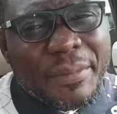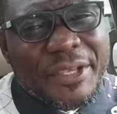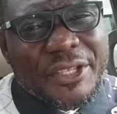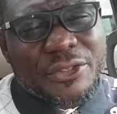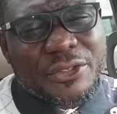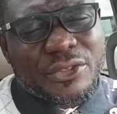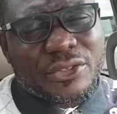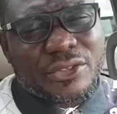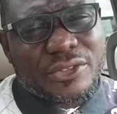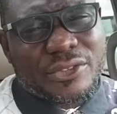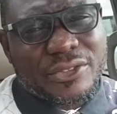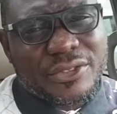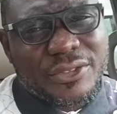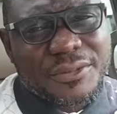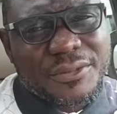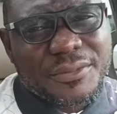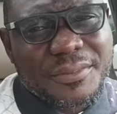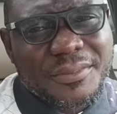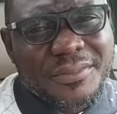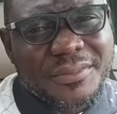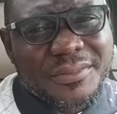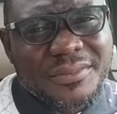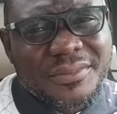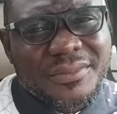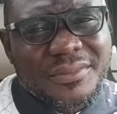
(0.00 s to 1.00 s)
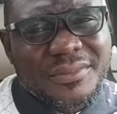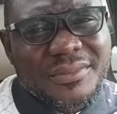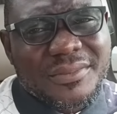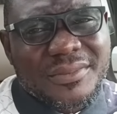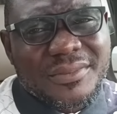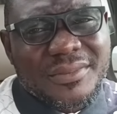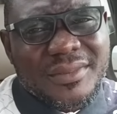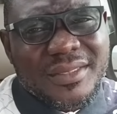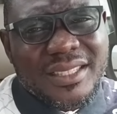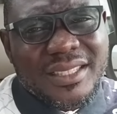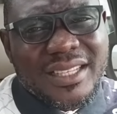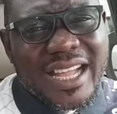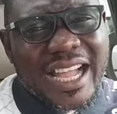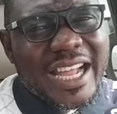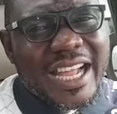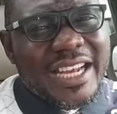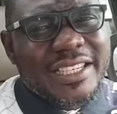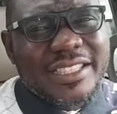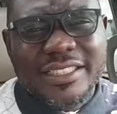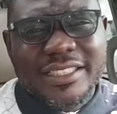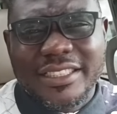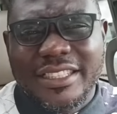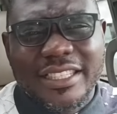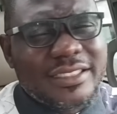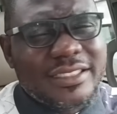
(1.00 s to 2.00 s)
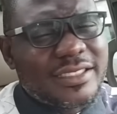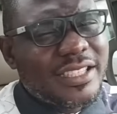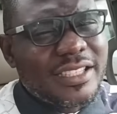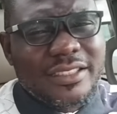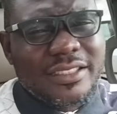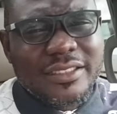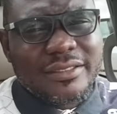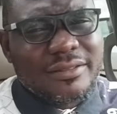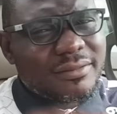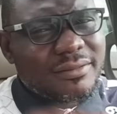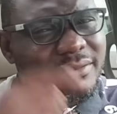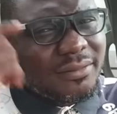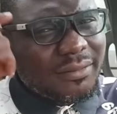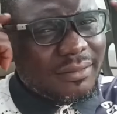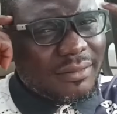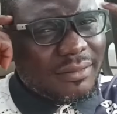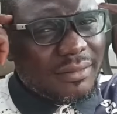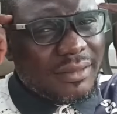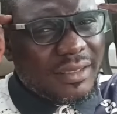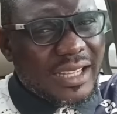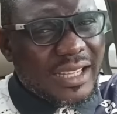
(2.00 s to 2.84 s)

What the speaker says: peace. And the thing